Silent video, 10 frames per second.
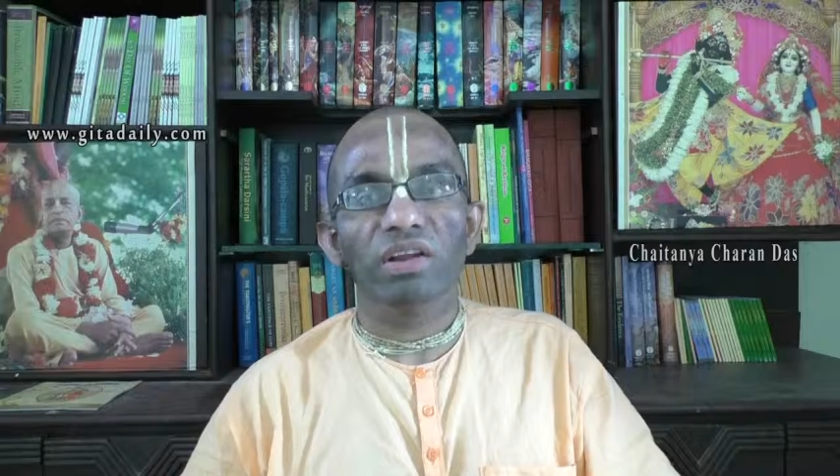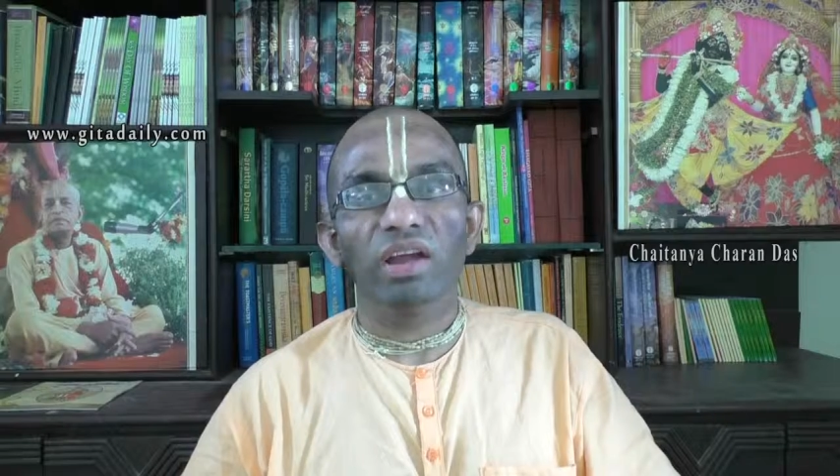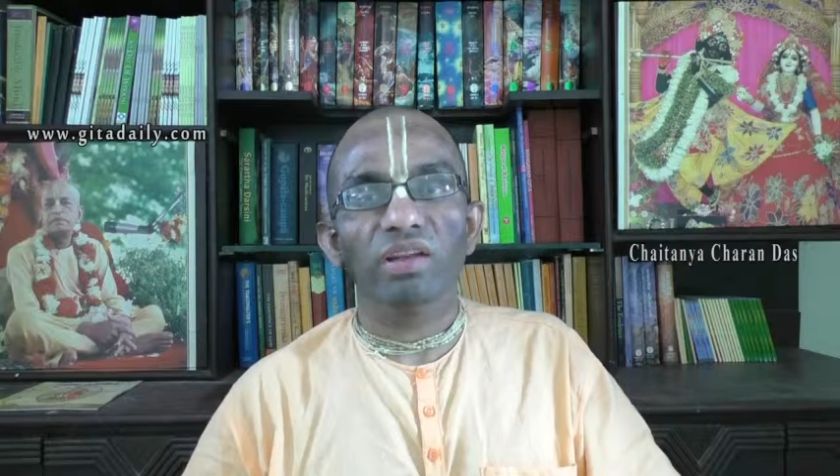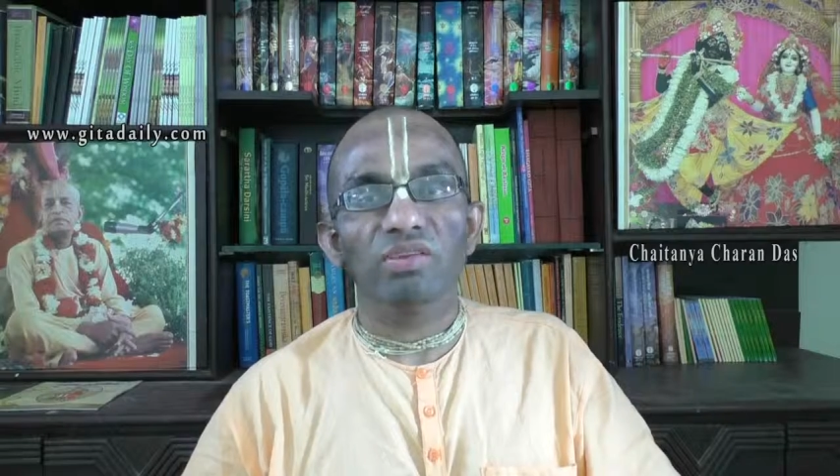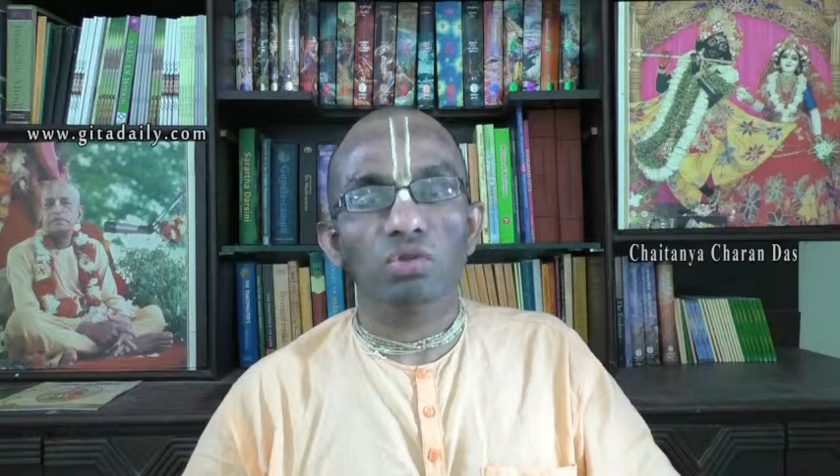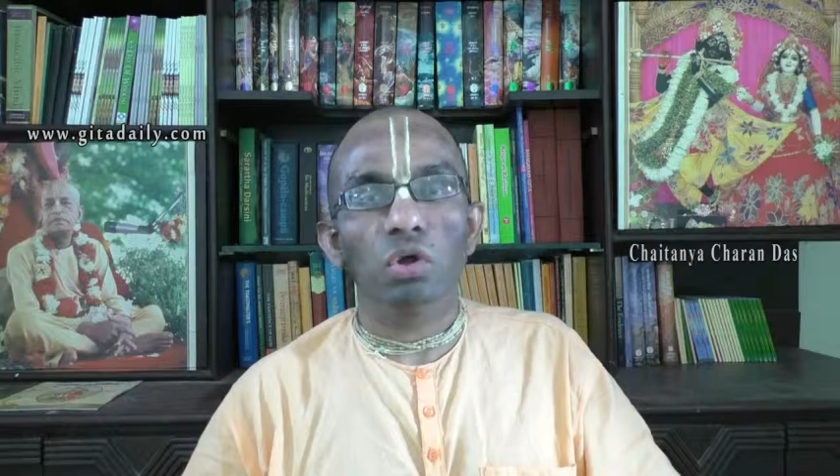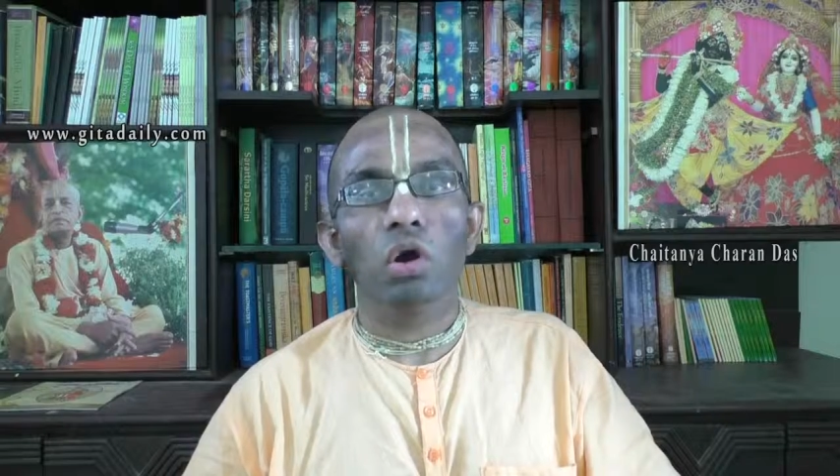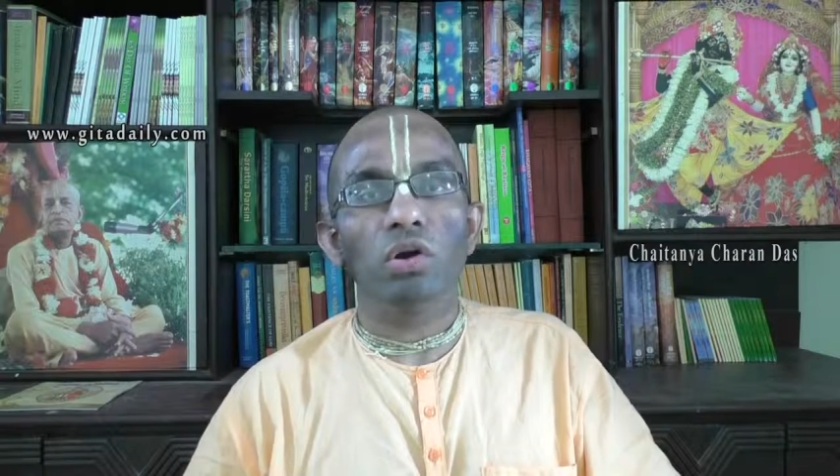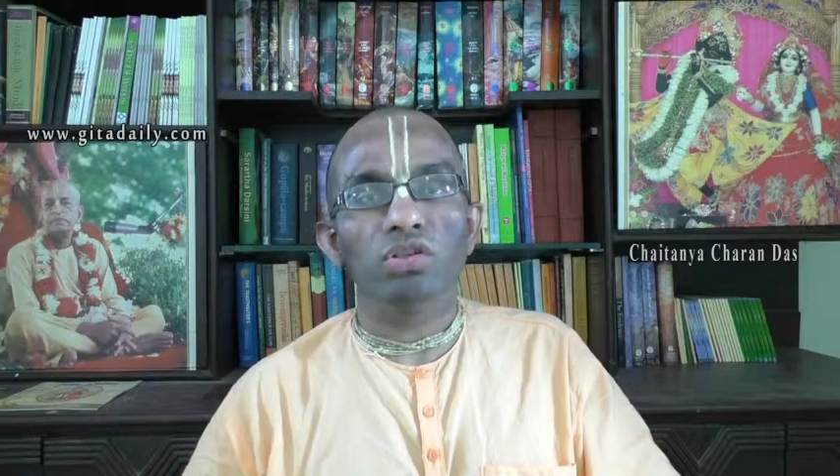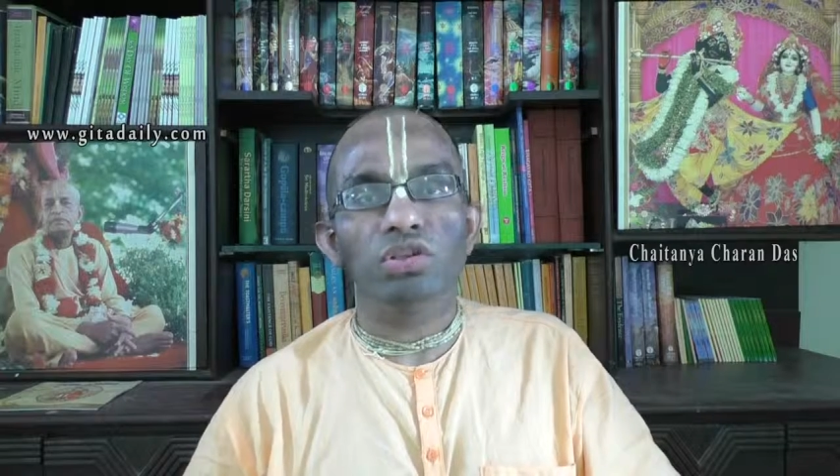triggers
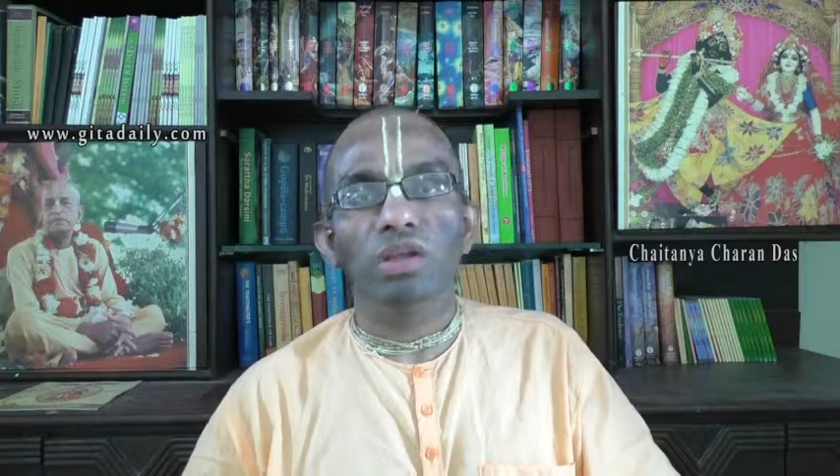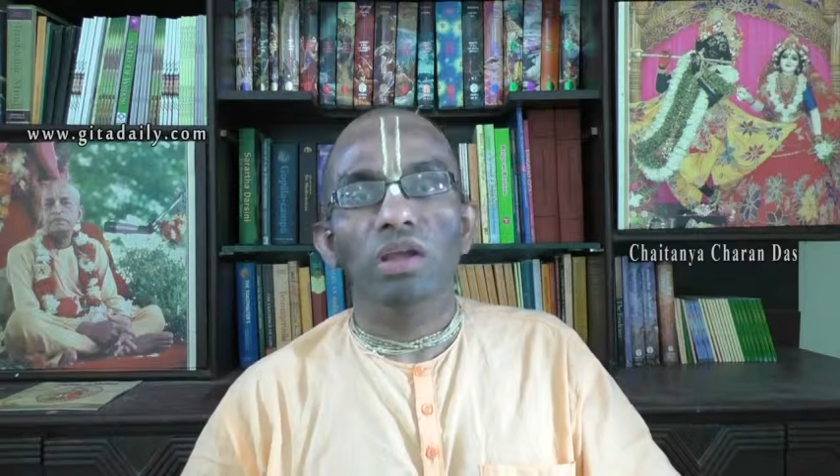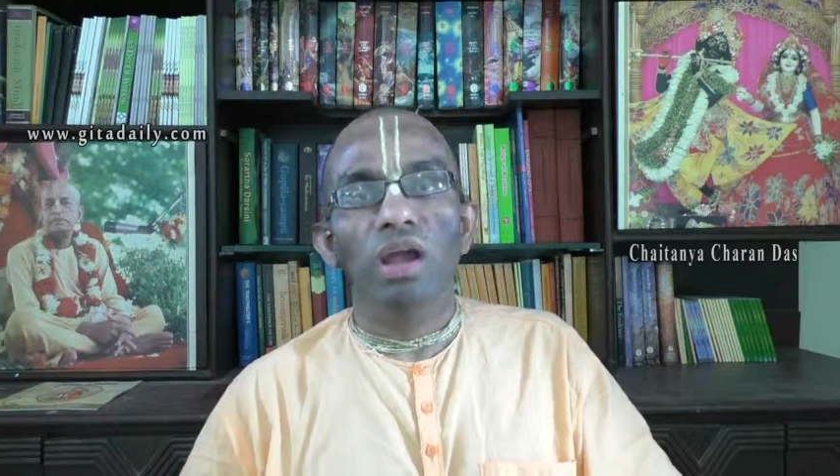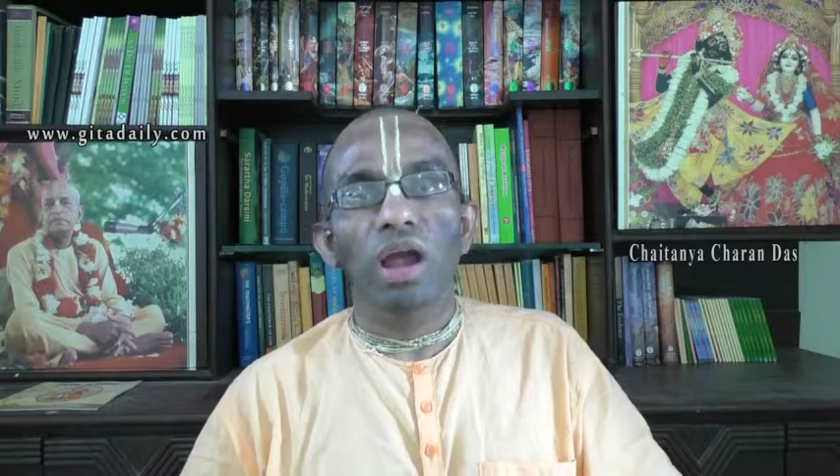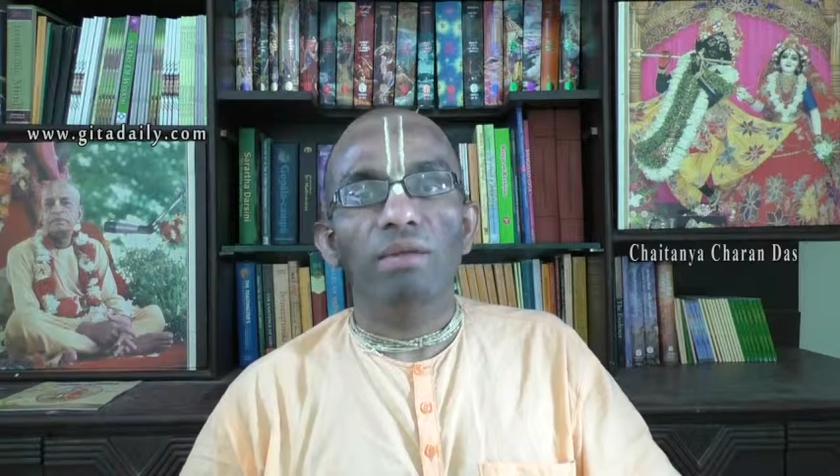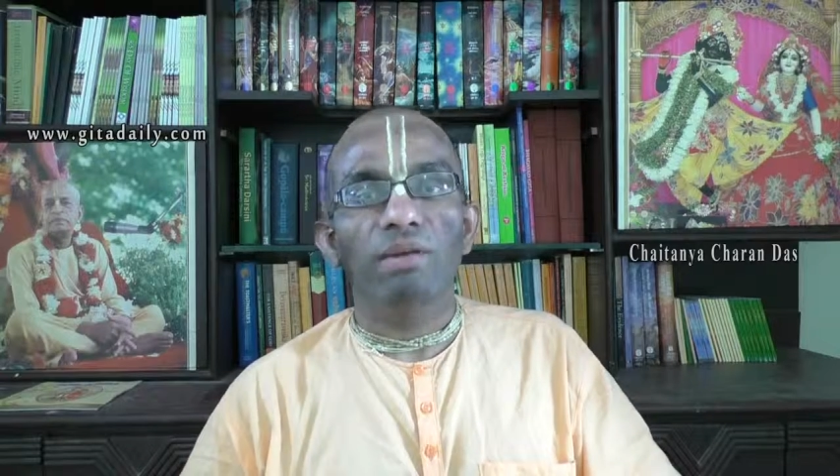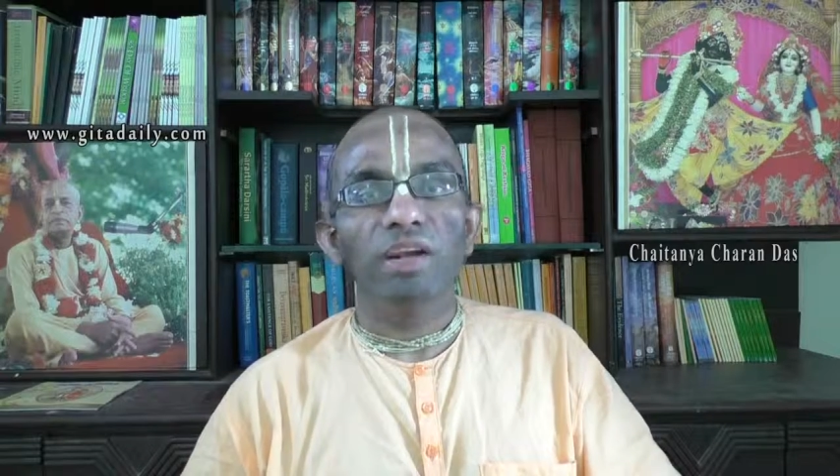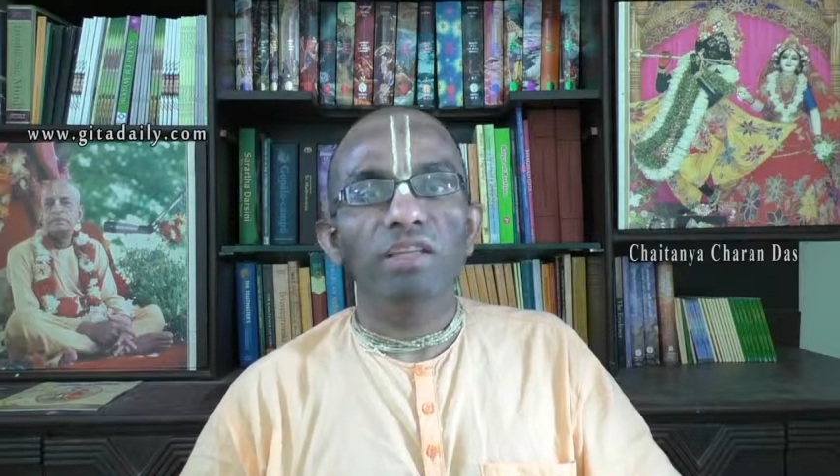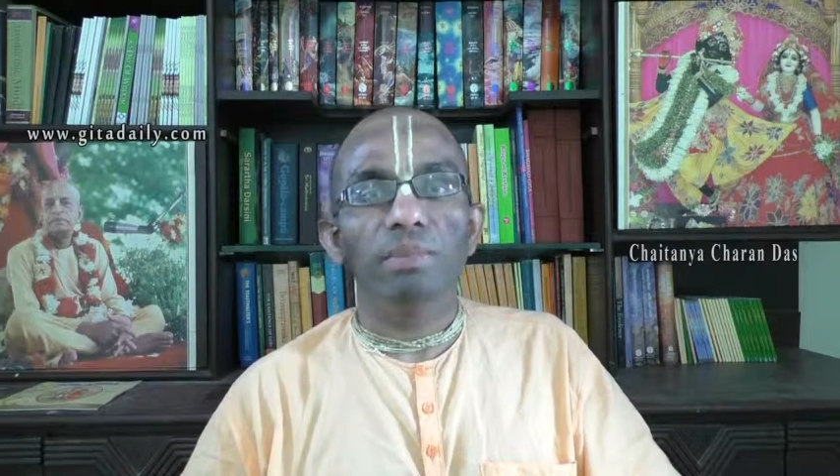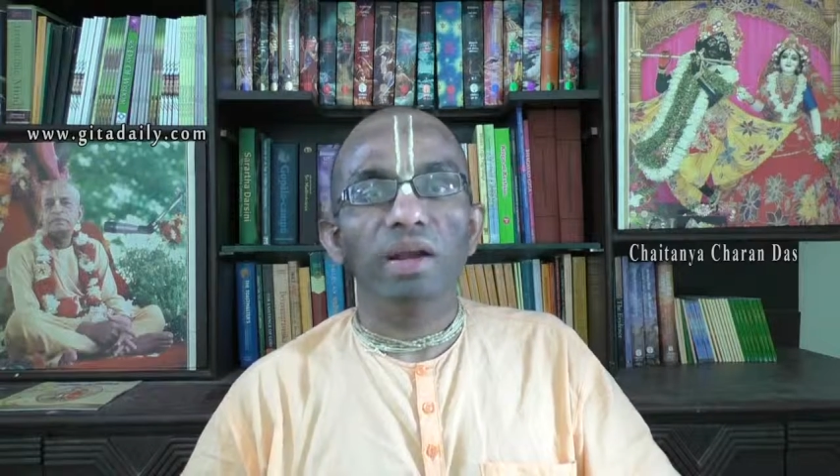thoughts, and one gets